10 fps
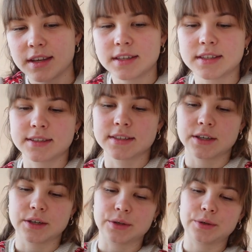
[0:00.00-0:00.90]

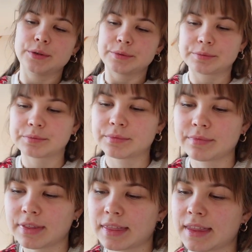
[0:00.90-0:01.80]
So,
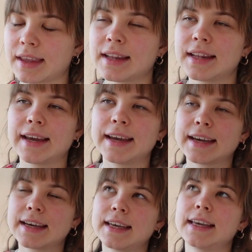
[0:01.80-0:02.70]

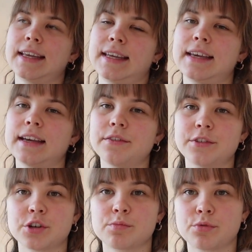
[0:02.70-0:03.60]
like a
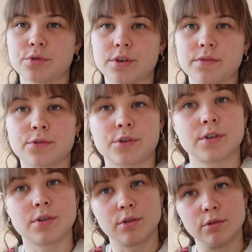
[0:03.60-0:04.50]
vision board for
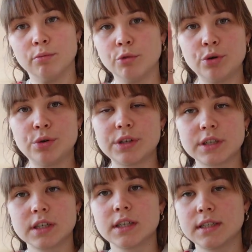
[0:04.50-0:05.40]
the whole mood
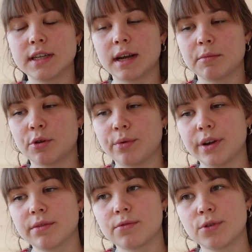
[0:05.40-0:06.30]
that I'm
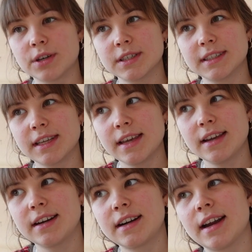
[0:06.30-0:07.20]
going for this
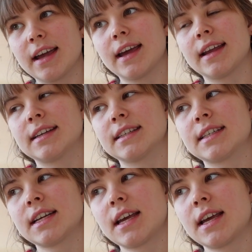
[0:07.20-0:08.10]
year,
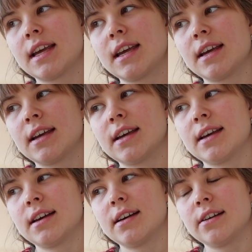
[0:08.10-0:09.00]
and
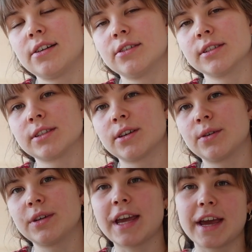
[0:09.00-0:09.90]

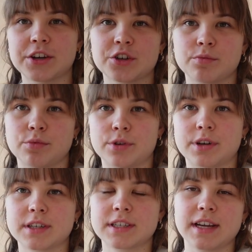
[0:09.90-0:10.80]
also the action
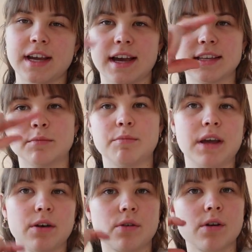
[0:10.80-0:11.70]
board as a
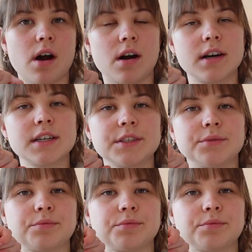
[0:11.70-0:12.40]
bingo card